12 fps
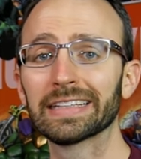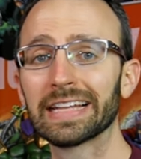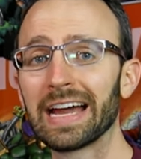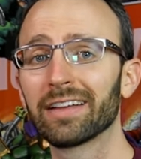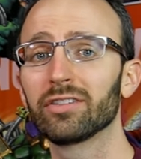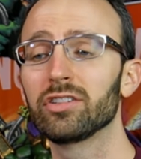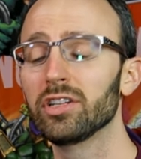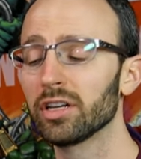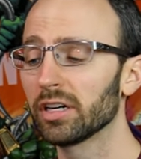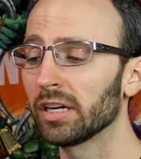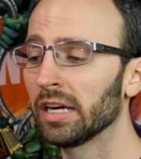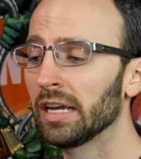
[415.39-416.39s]
last
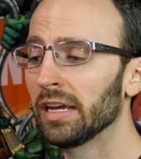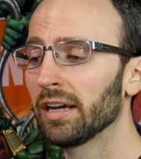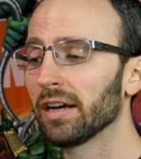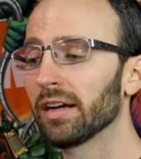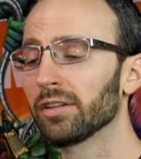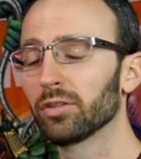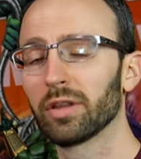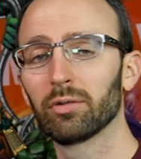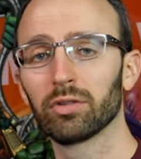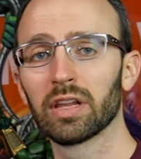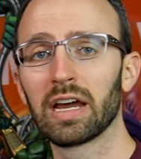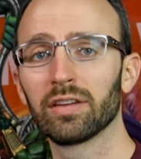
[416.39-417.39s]
year. So that
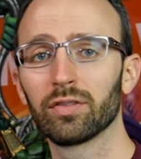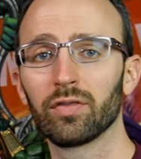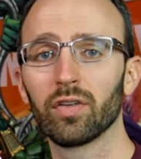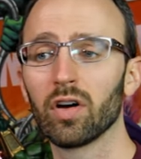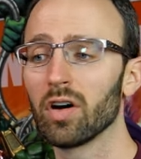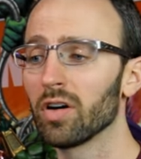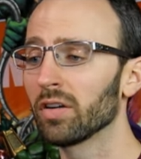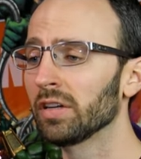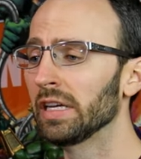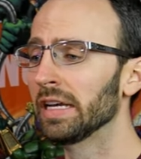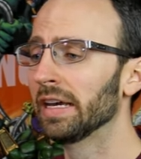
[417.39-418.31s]
was last fall.